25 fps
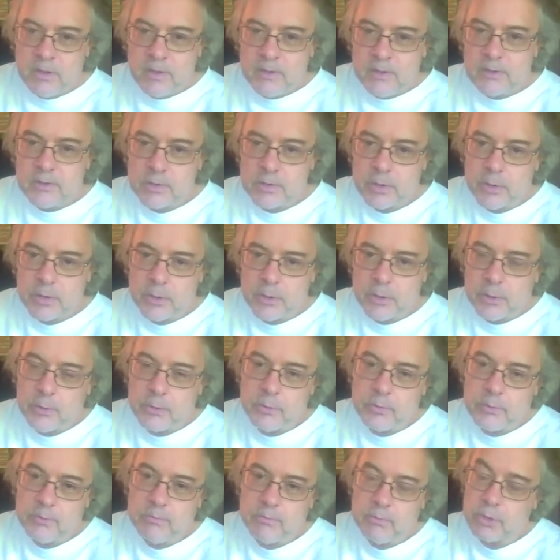
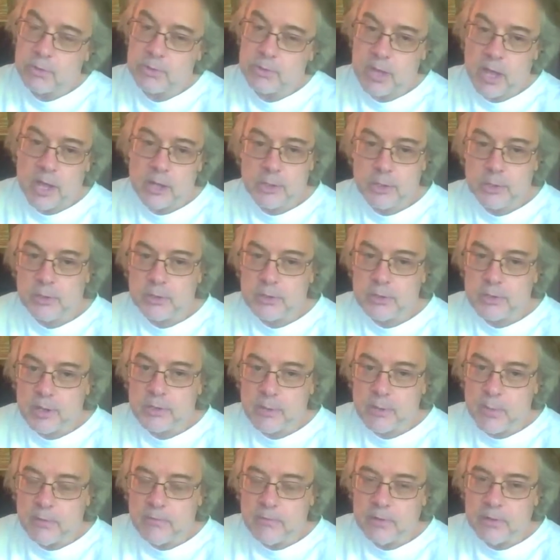So there's actually some
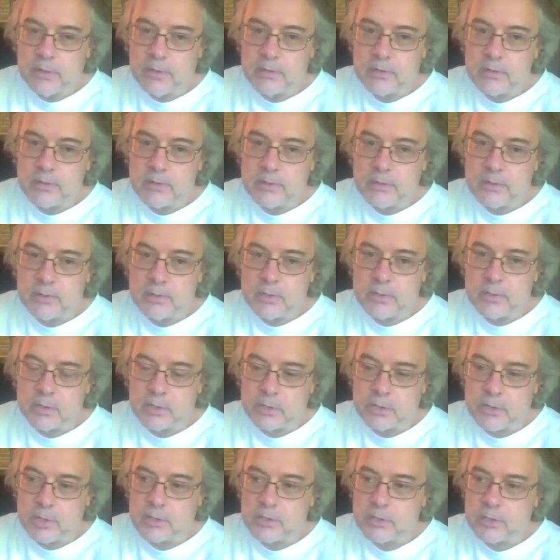evidence to, to
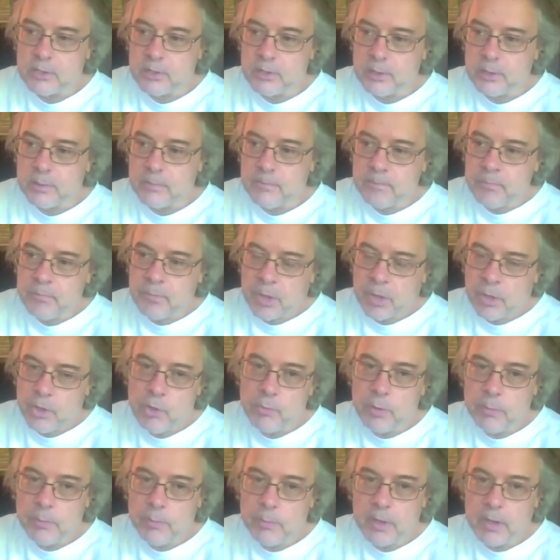suggest that
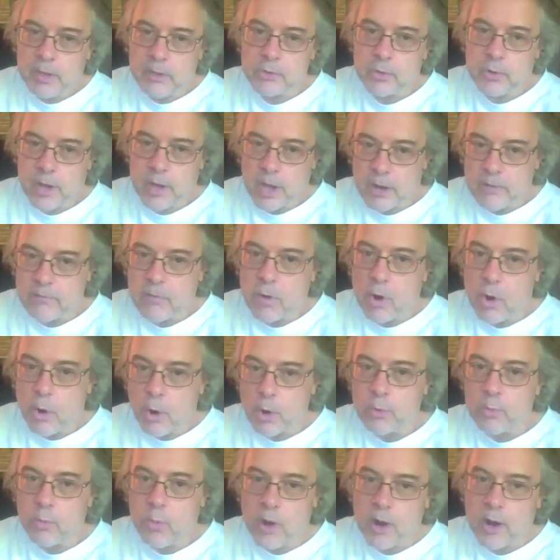human beings are kind of
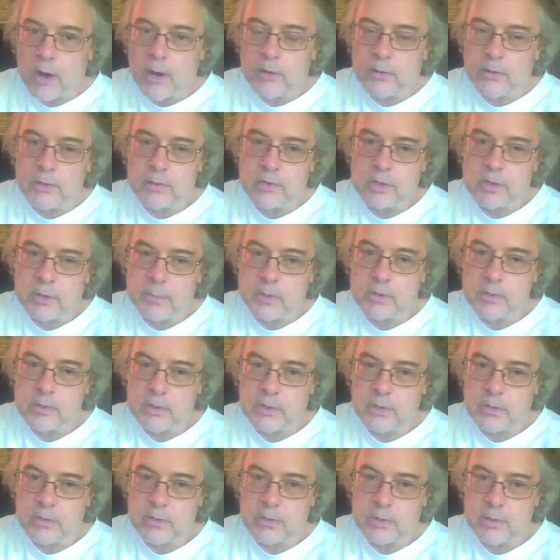hardwired to some
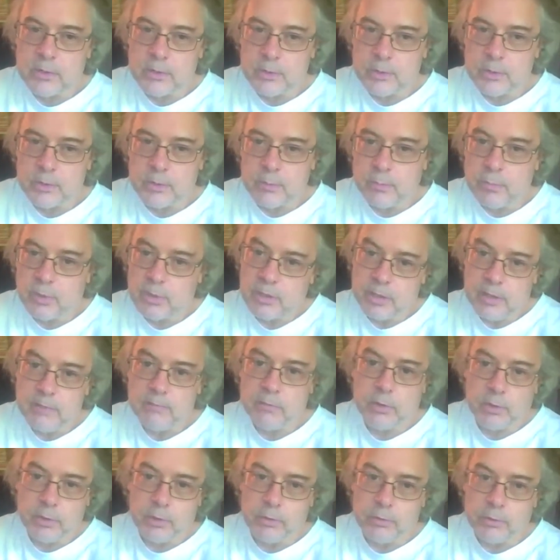extent to
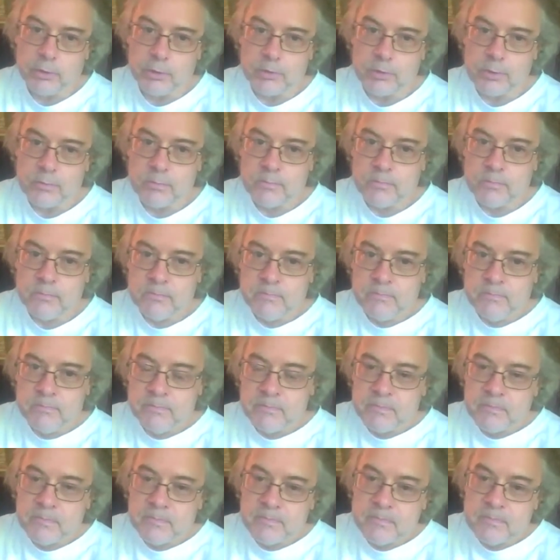believe it.
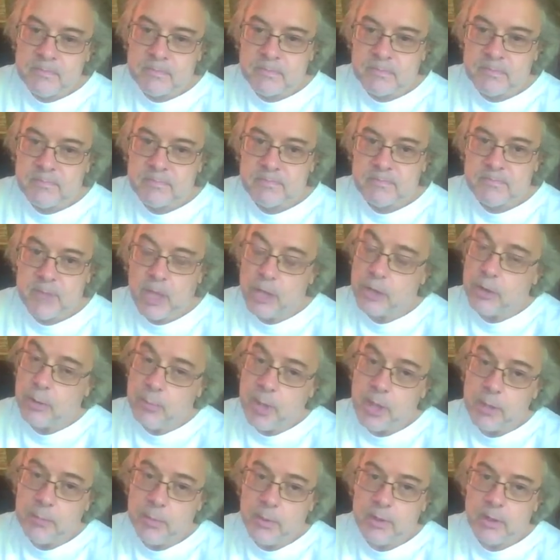Yeah, I was, and
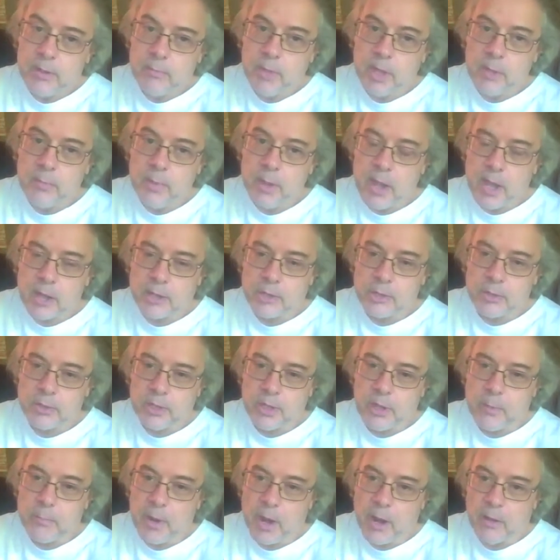maybe it may be
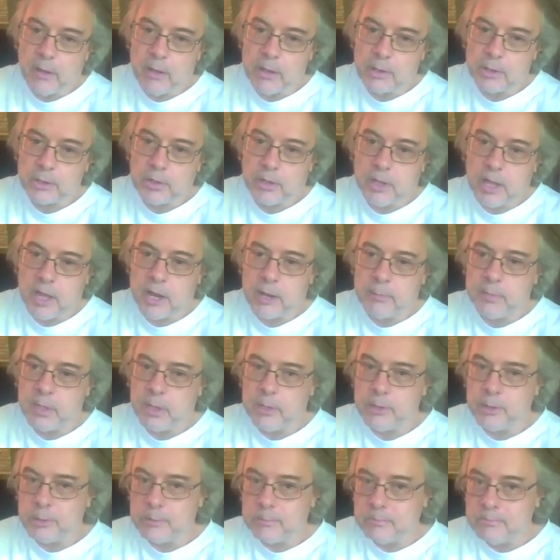actually a biological
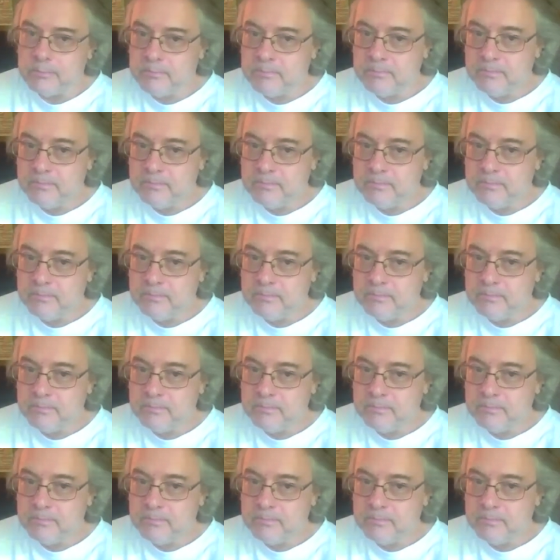adaptation.